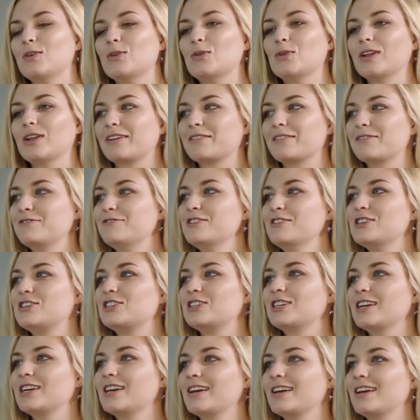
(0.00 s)
like
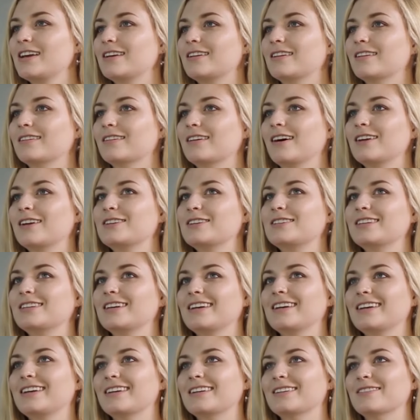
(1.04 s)
fishing and
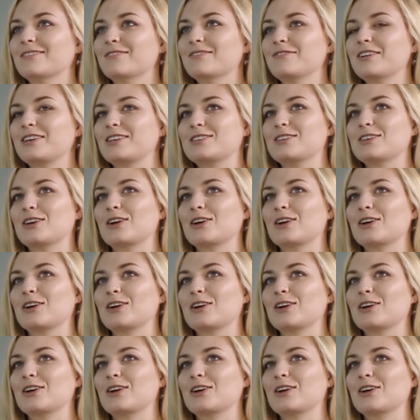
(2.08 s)
hunting and fixing a